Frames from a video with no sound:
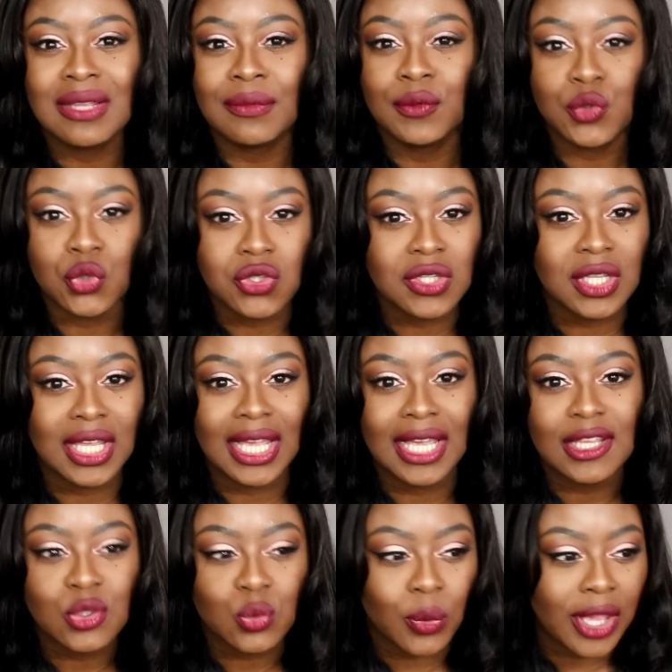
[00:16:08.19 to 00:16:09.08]
if it's just a
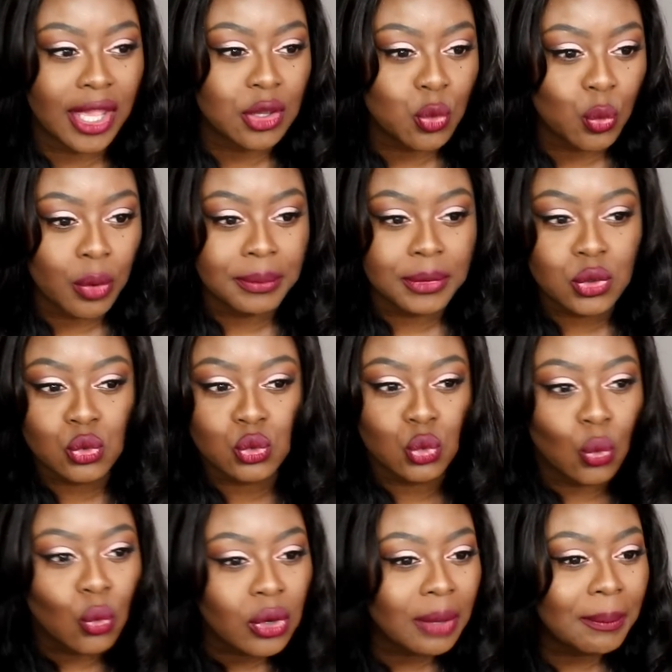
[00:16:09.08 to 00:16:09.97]
case where you want me to
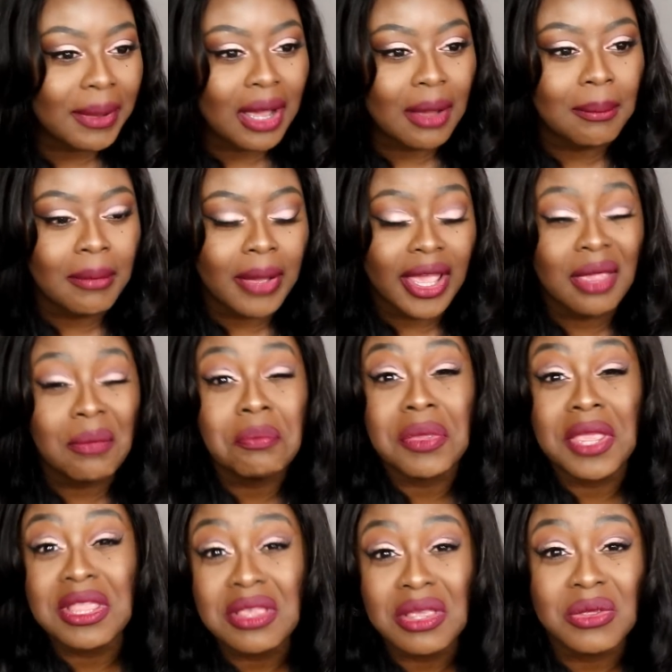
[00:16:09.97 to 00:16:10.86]
talk about my
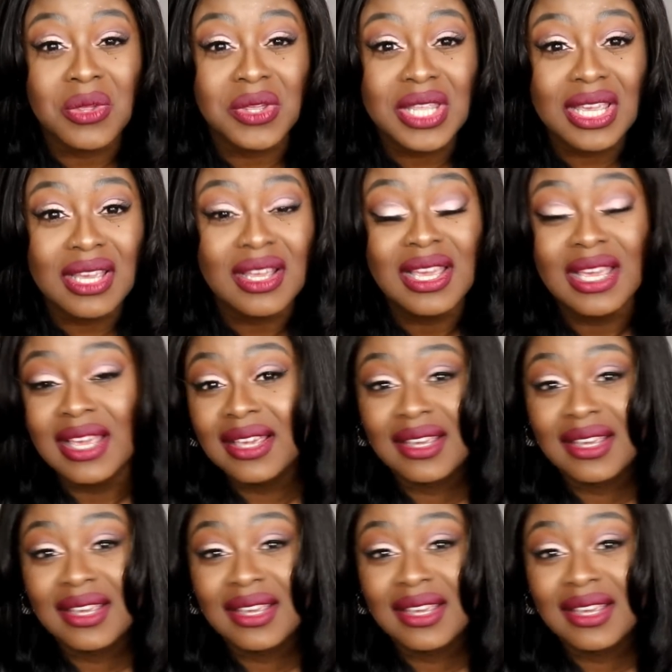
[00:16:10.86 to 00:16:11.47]
opinion on it,